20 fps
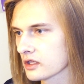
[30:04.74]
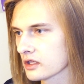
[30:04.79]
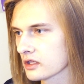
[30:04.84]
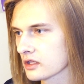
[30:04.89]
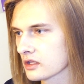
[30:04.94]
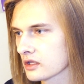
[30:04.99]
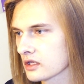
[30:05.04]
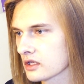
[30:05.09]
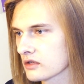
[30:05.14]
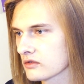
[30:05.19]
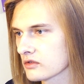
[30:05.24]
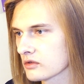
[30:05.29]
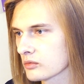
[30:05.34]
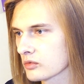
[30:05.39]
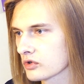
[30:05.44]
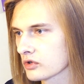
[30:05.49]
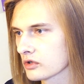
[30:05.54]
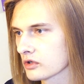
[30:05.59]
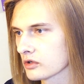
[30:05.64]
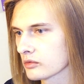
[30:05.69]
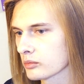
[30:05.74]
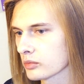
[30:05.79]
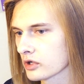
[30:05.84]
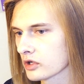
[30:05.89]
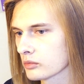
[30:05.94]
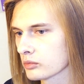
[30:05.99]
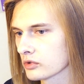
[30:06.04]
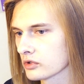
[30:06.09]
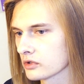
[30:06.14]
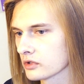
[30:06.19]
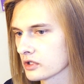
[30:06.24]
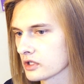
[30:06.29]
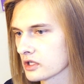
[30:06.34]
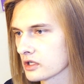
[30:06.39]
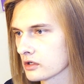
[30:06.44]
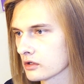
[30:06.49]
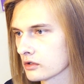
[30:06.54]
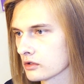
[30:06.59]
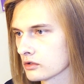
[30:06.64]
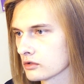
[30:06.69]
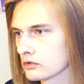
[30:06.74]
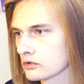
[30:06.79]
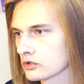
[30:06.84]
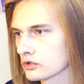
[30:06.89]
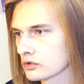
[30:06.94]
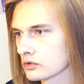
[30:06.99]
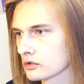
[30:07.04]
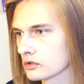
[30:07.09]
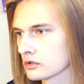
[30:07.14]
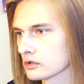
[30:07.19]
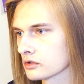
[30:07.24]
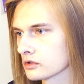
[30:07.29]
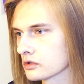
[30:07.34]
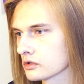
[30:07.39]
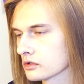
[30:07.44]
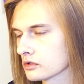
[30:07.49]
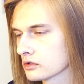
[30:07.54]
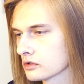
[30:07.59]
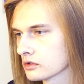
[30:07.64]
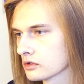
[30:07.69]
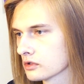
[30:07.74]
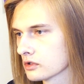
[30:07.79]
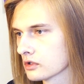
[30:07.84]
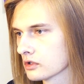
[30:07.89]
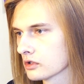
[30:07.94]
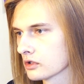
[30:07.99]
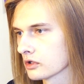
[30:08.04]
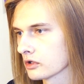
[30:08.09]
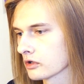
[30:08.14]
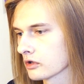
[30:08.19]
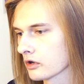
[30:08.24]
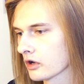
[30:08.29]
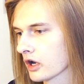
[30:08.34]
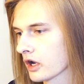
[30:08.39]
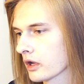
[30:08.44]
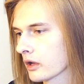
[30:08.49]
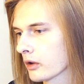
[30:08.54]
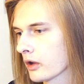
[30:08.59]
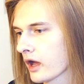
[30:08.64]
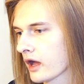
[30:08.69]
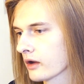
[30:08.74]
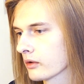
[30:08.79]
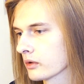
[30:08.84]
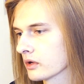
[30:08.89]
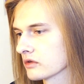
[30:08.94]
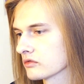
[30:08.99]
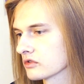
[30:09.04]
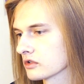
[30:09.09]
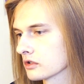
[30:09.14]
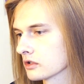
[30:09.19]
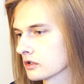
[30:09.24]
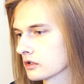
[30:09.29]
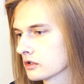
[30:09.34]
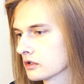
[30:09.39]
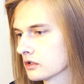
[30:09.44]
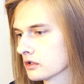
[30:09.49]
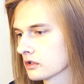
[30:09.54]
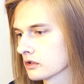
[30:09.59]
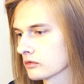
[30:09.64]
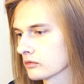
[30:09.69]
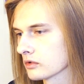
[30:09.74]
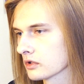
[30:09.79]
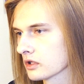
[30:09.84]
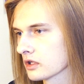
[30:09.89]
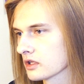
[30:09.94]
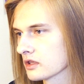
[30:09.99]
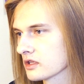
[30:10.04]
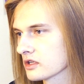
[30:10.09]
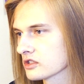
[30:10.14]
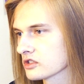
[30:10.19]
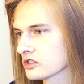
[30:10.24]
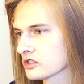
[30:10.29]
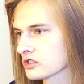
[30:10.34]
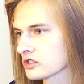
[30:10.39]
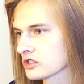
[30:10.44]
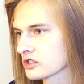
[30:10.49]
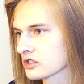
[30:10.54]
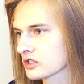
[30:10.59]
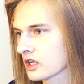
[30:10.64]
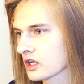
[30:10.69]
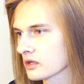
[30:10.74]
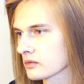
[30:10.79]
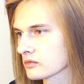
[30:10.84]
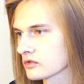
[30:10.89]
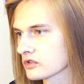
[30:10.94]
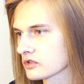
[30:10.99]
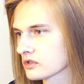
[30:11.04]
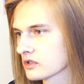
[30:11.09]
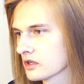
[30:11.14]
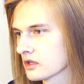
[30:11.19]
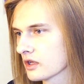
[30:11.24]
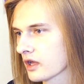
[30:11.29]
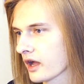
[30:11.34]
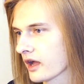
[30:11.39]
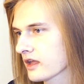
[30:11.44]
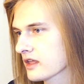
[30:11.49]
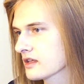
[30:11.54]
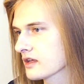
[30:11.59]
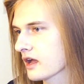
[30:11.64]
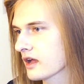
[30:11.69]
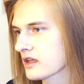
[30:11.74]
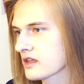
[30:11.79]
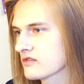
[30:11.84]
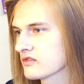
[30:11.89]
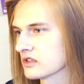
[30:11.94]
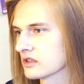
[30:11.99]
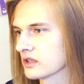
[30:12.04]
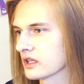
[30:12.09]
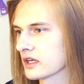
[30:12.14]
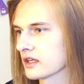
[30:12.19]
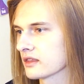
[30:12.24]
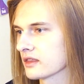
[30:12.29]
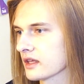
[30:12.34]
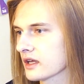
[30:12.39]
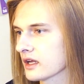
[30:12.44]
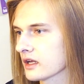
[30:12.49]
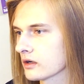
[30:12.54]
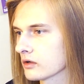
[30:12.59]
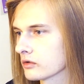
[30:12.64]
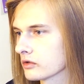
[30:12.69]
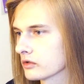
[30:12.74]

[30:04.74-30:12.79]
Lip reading: even more purpley or neutral, or however. Really, this is just comes, I even like that